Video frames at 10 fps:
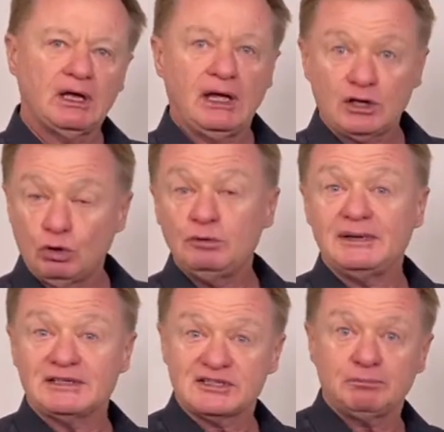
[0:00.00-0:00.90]
It could
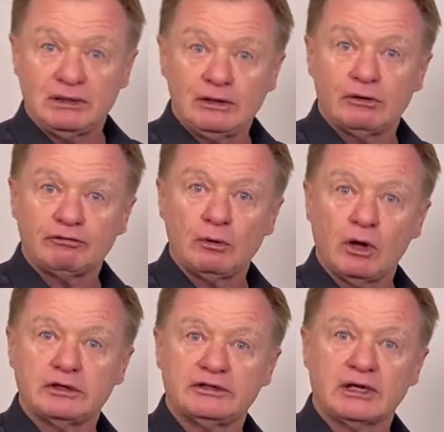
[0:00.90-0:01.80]
be a splitter if we
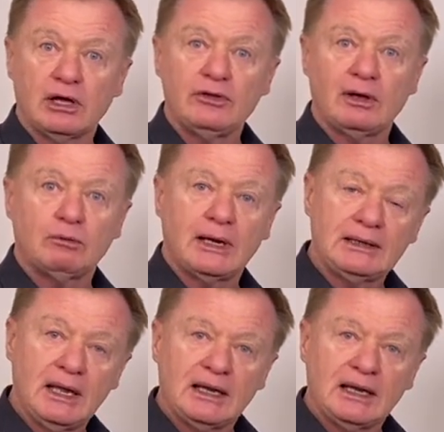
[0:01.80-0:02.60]
wanted to go that way,